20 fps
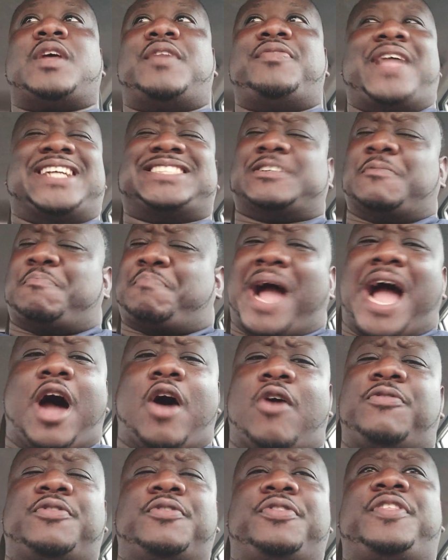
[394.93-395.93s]
That's a
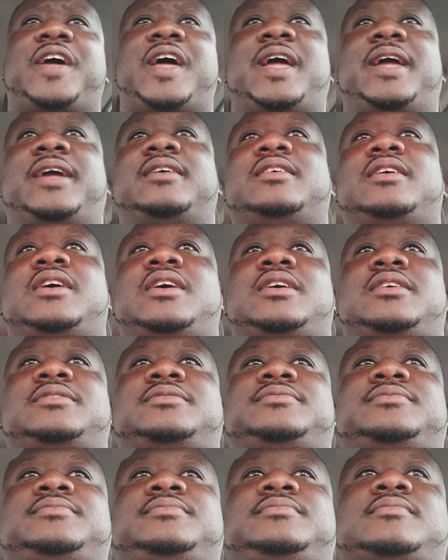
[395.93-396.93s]
powerful thing.
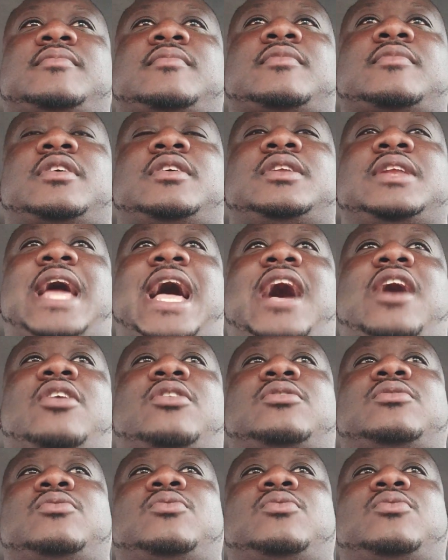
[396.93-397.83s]
Now,